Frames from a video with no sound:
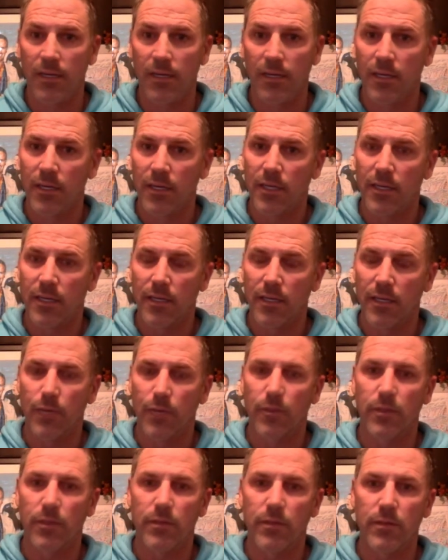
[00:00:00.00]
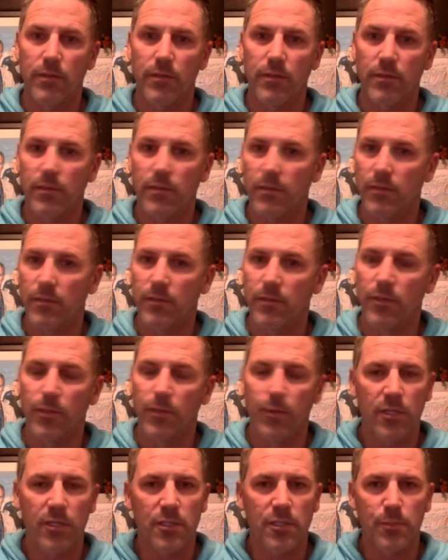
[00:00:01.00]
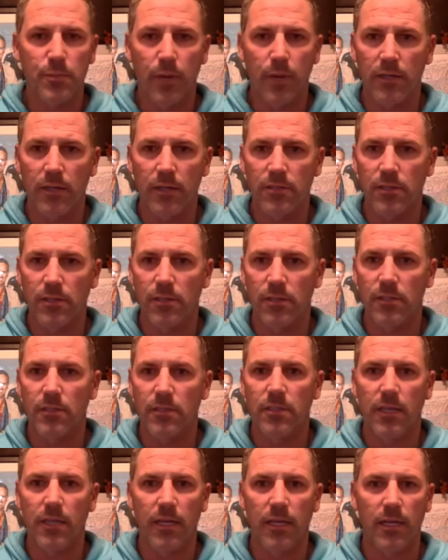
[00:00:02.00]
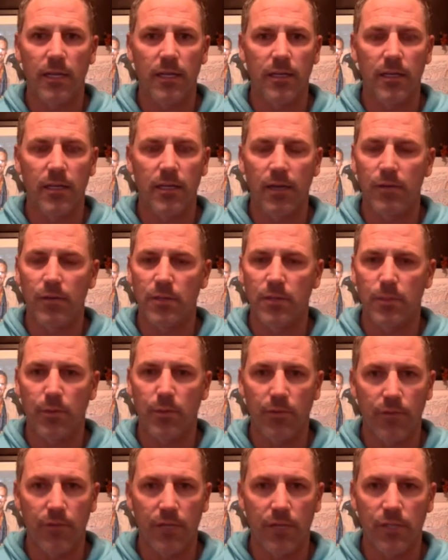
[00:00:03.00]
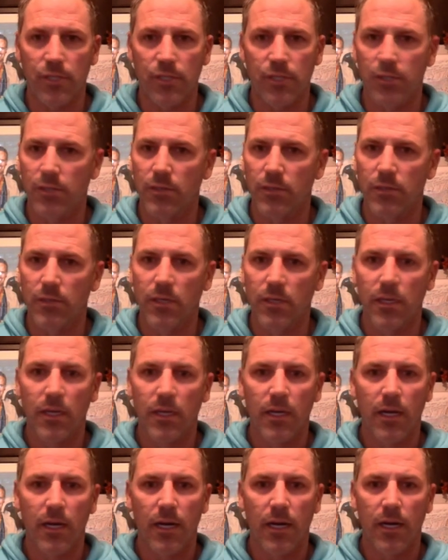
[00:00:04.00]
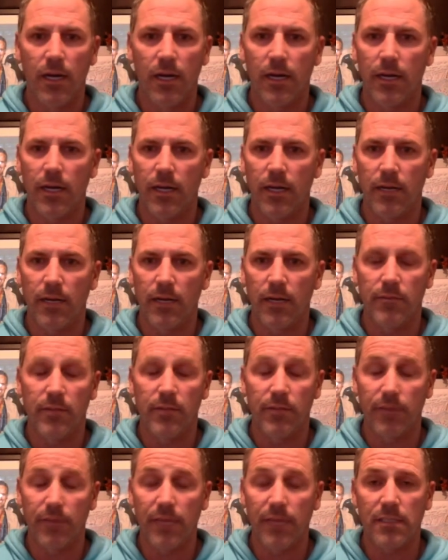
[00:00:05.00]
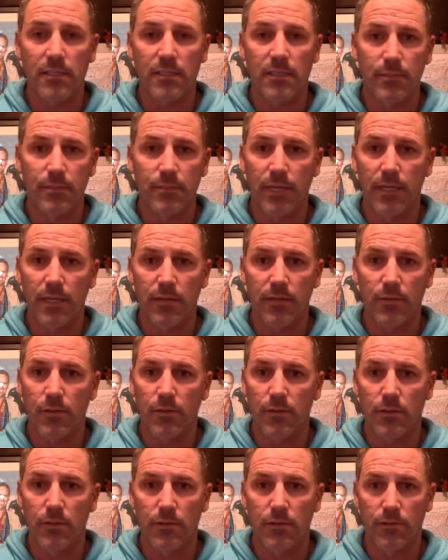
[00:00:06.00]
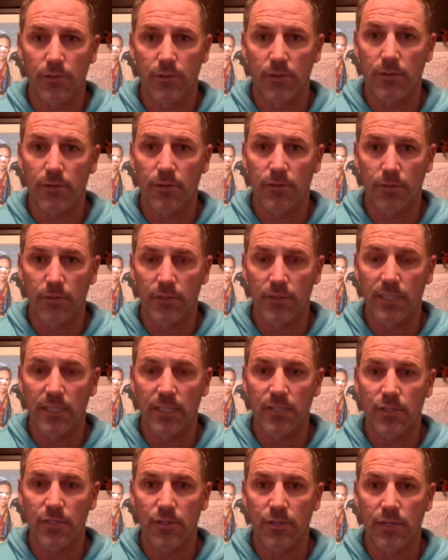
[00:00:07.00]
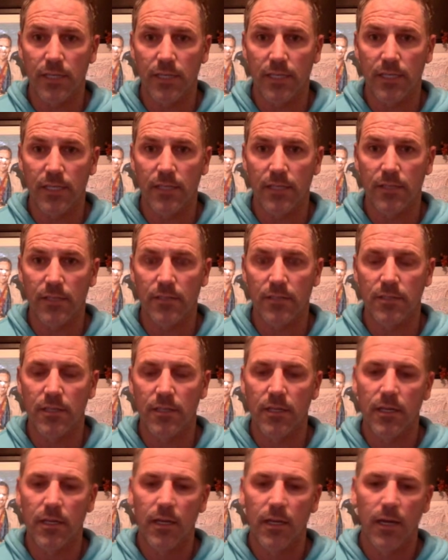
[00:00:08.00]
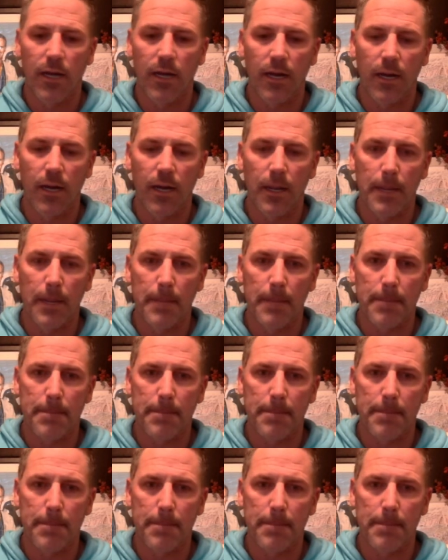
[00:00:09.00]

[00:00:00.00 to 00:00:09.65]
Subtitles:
with numerous sponsors, and I was a professional and the fastest man in the world for 10 straight years. I